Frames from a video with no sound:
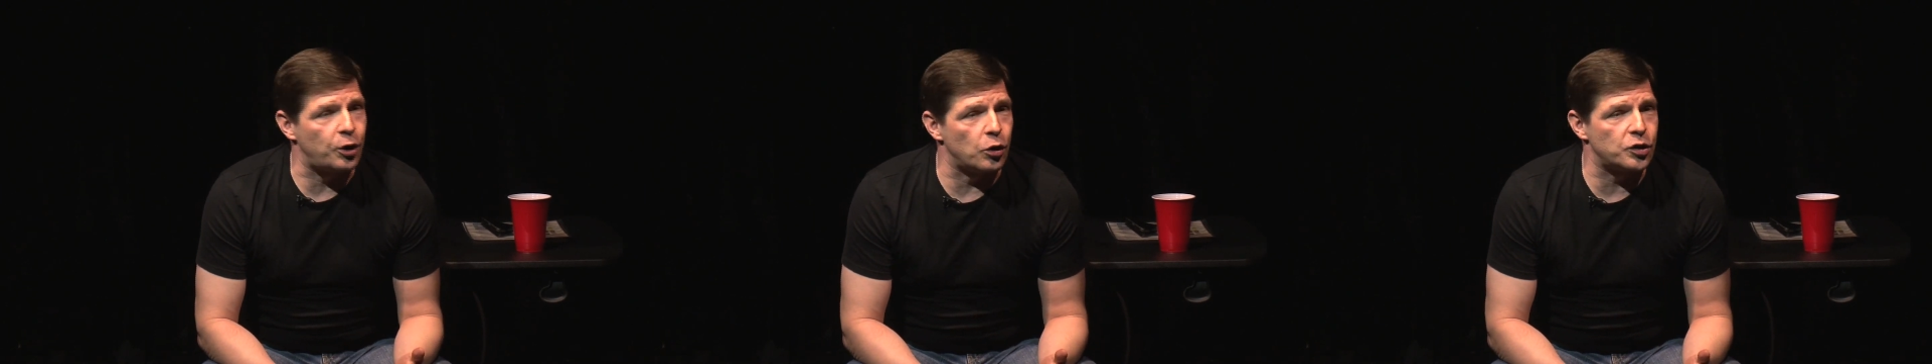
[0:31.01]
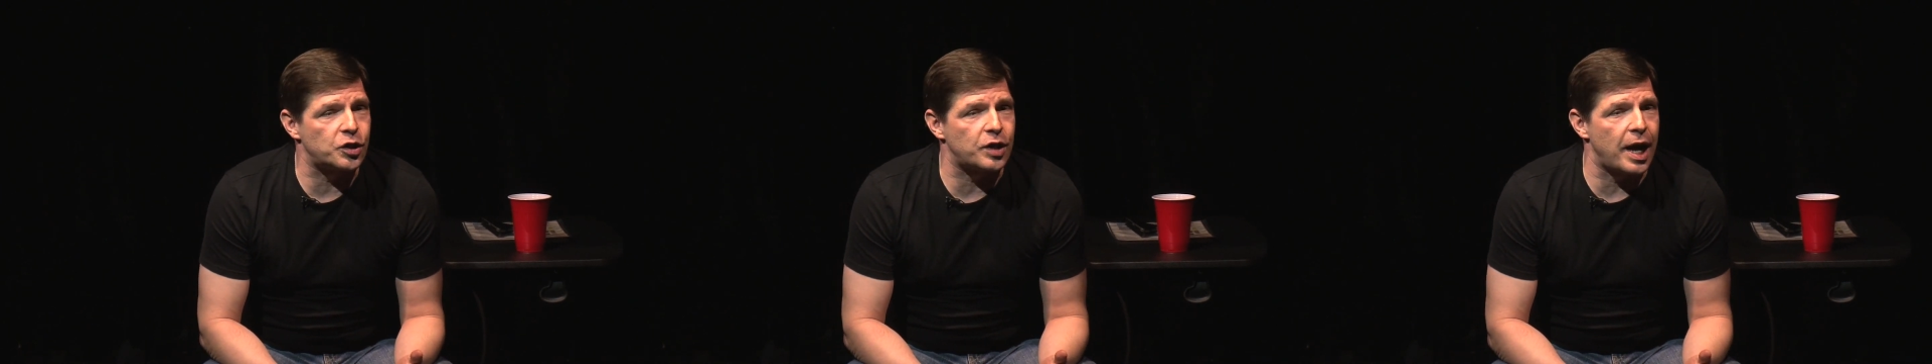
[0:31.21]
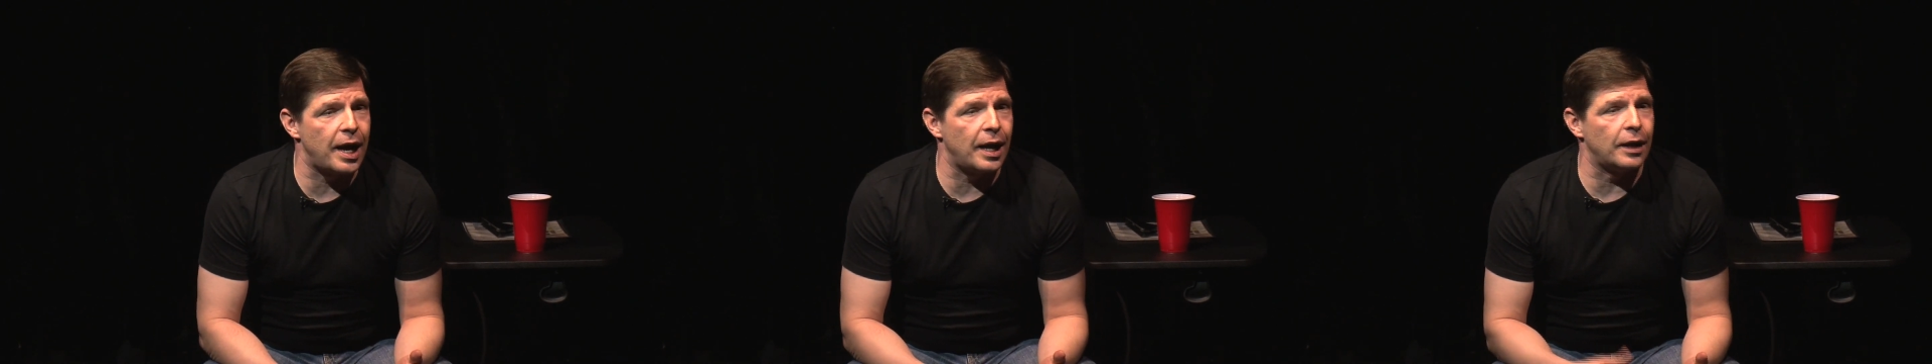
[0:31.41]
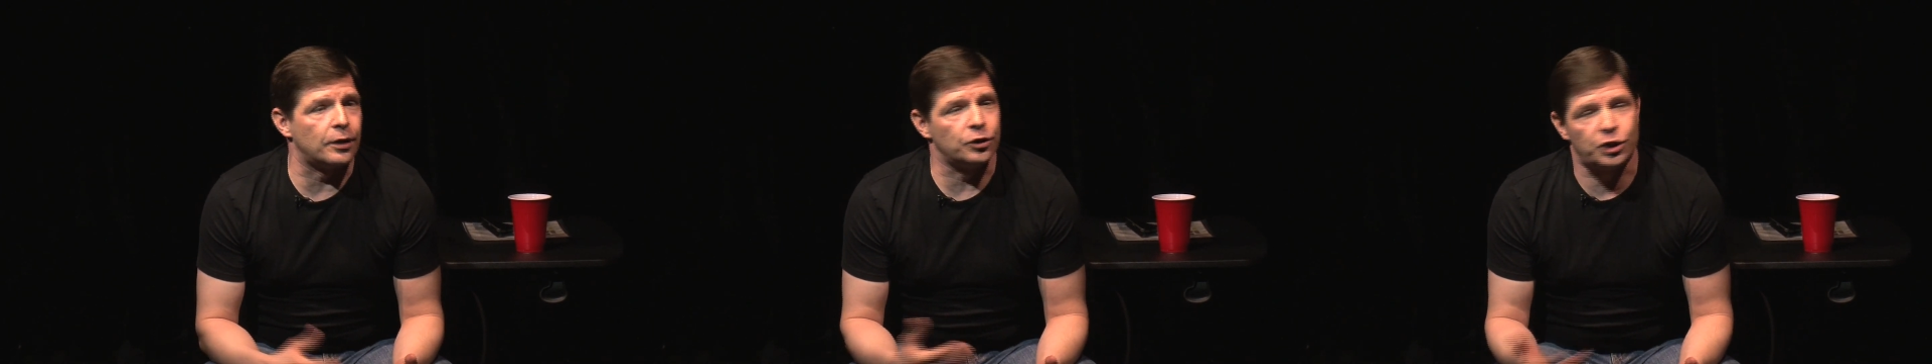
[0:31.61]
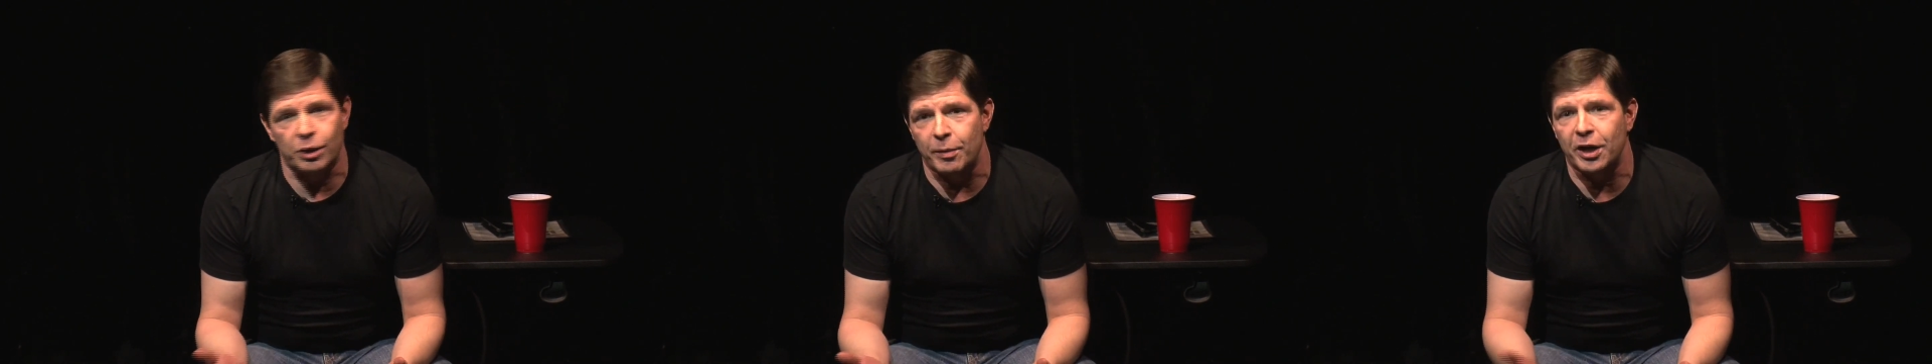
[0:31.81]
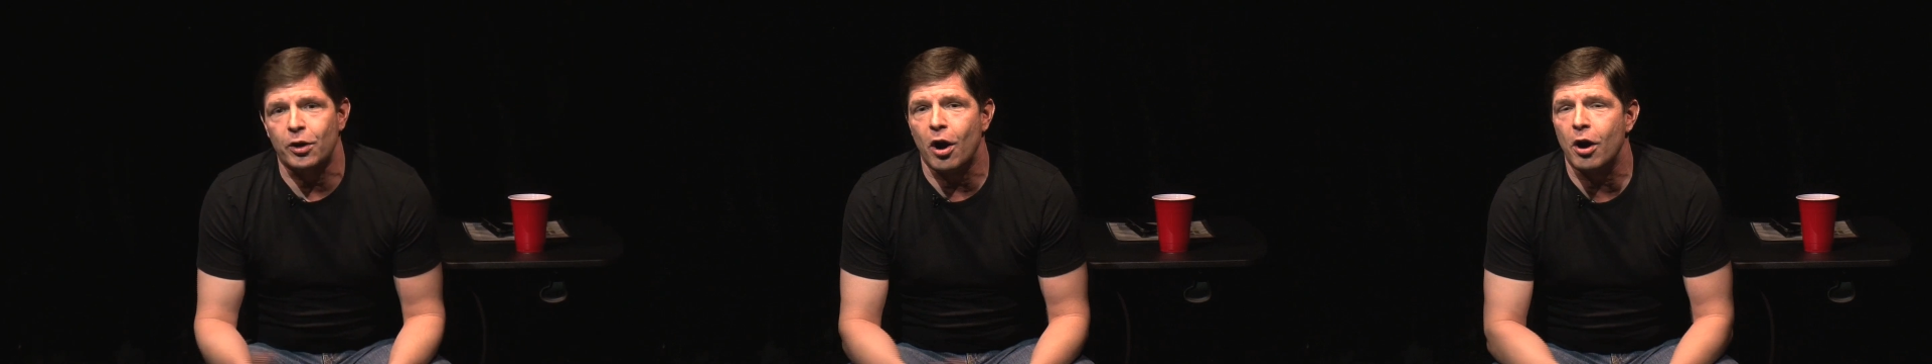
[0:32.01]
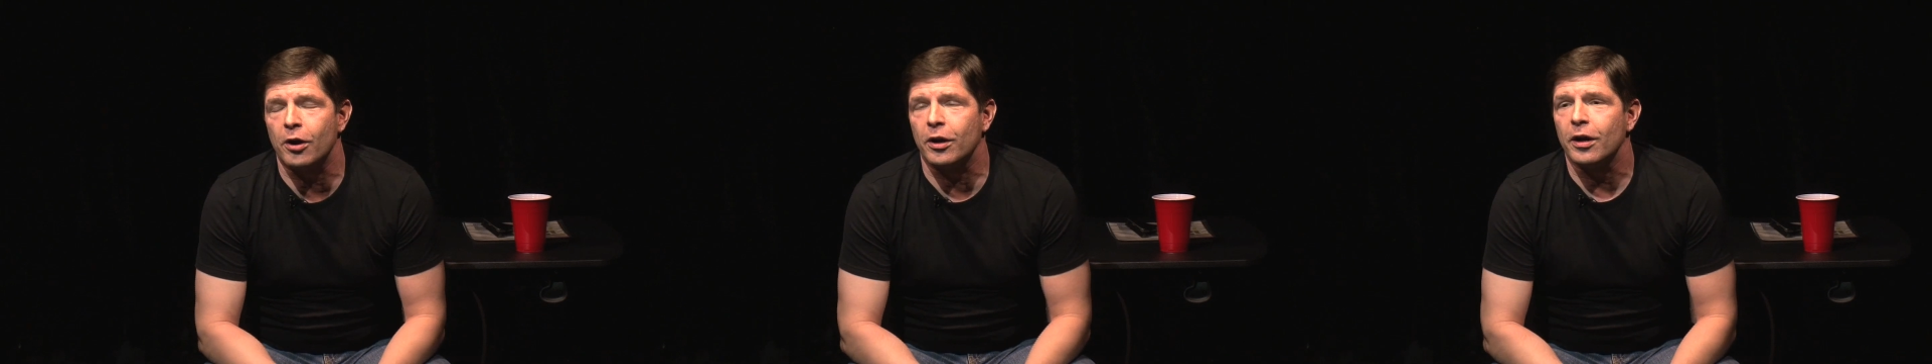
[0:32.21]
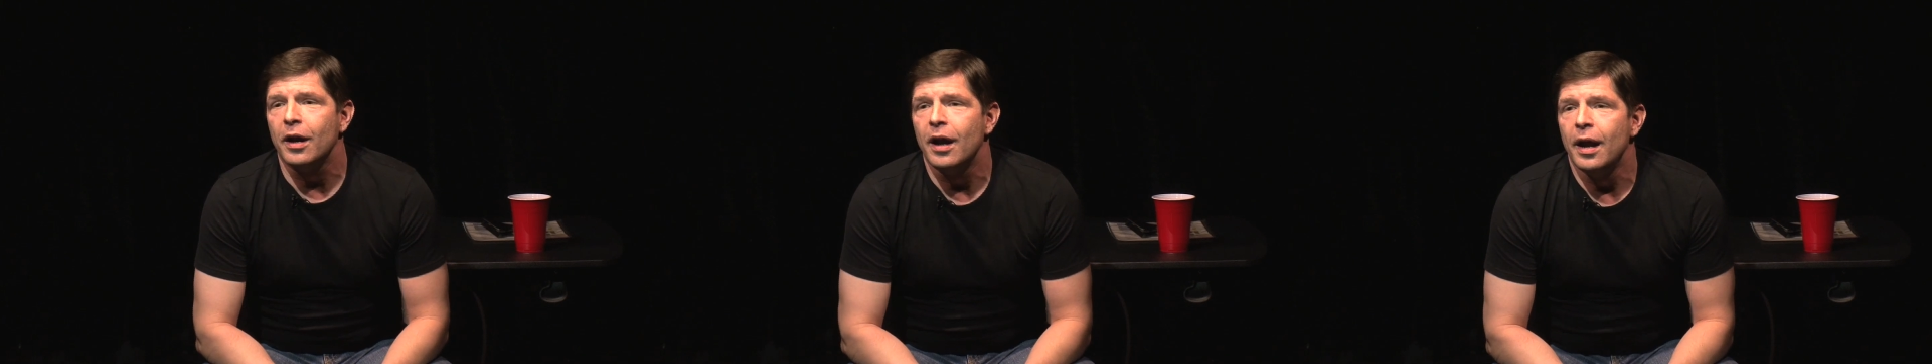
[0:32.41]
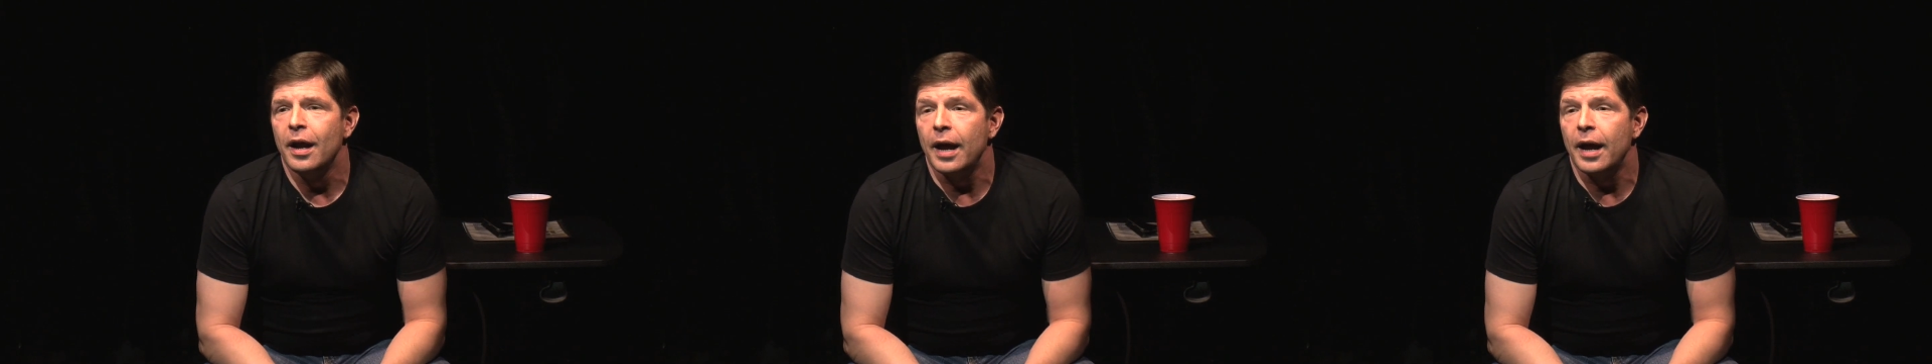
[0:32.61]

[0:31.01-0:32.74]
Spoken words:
Cosell or Jimmy Carter,